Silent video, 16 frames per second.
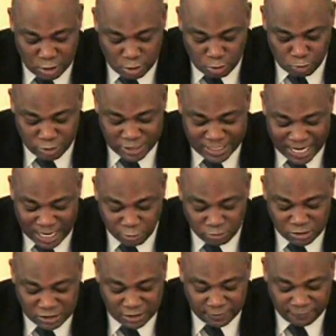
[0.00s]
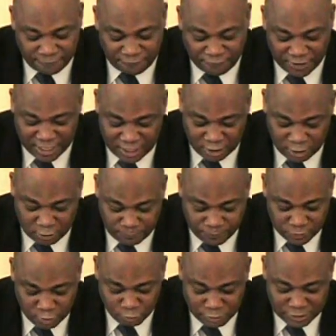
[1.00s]
Renouncing fear,
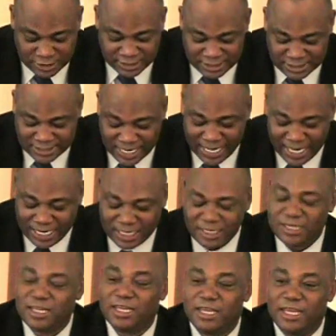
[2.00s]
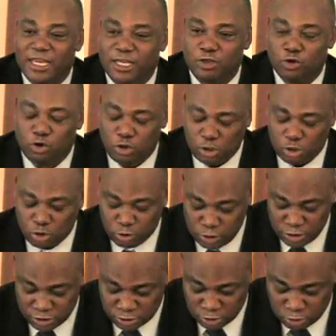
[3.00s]
we stand in your
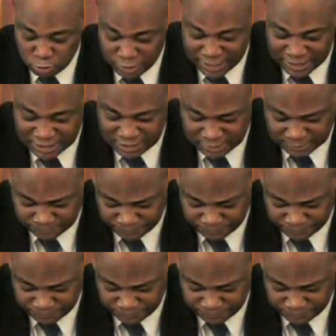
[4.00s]
glorious grace.